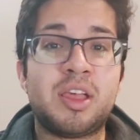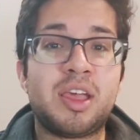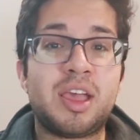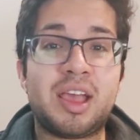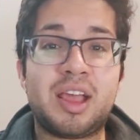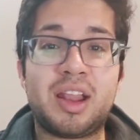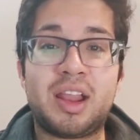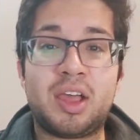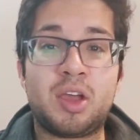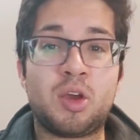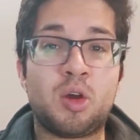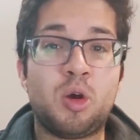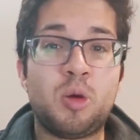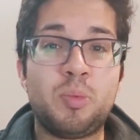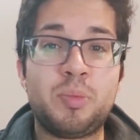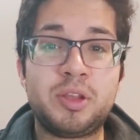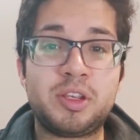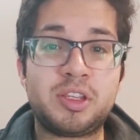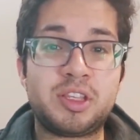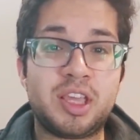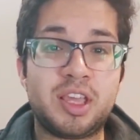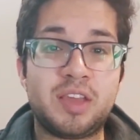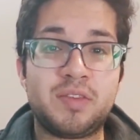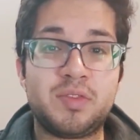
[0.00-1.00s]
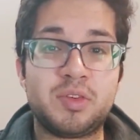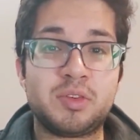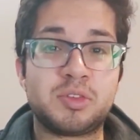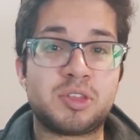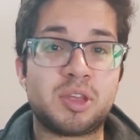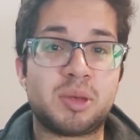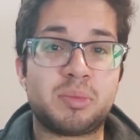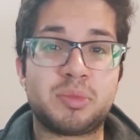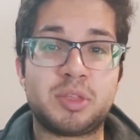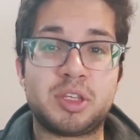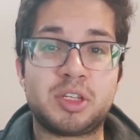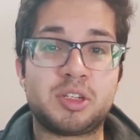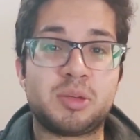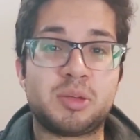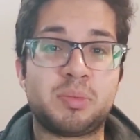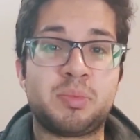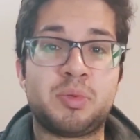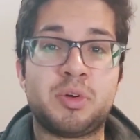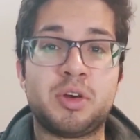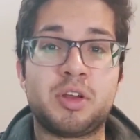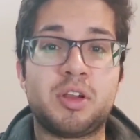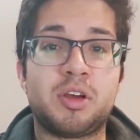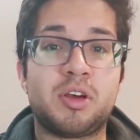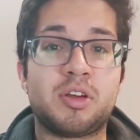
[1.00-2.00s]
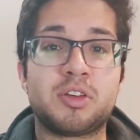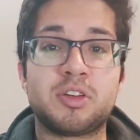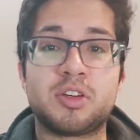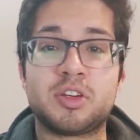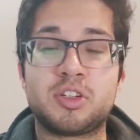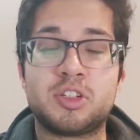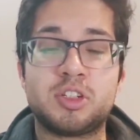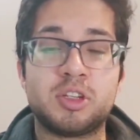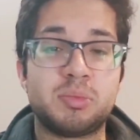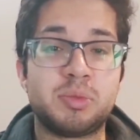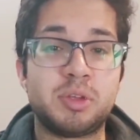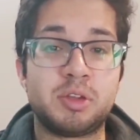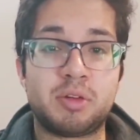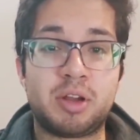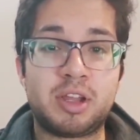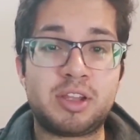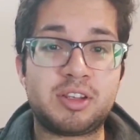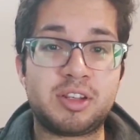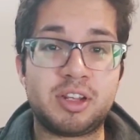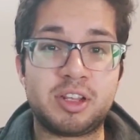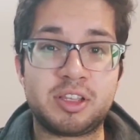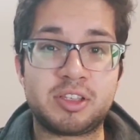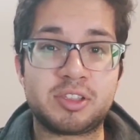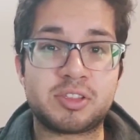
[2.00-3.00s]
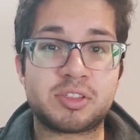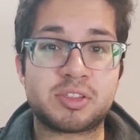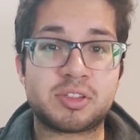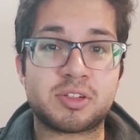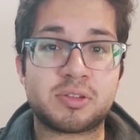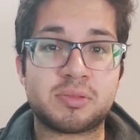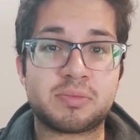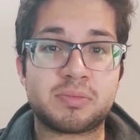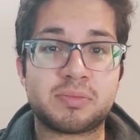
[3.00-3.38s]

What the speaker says: and I hope it gave you something to put on your to-be-read list.